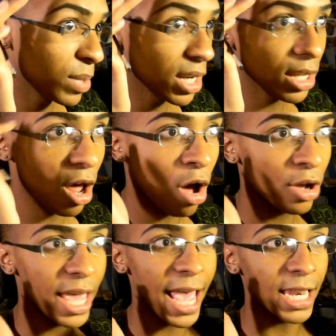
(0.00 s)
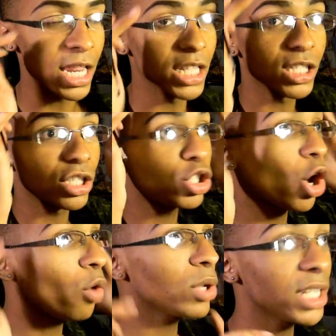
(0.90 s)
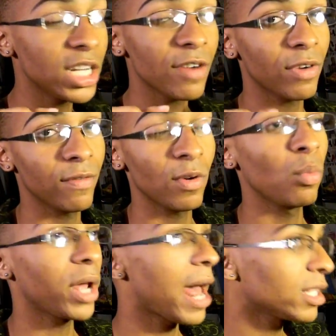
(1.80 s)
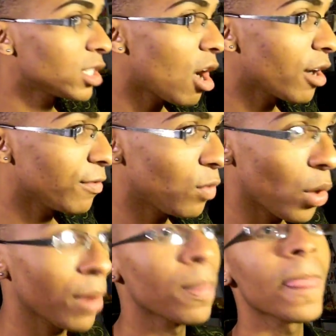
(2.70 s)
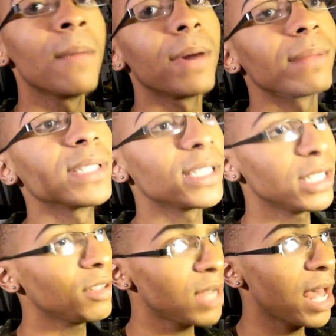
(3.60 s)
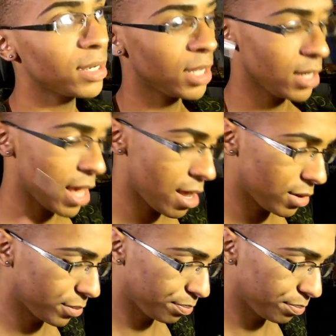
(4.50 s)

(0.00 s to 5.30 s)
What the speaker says: been elongated. It's totally different from what I started for, but I'm still not done yet.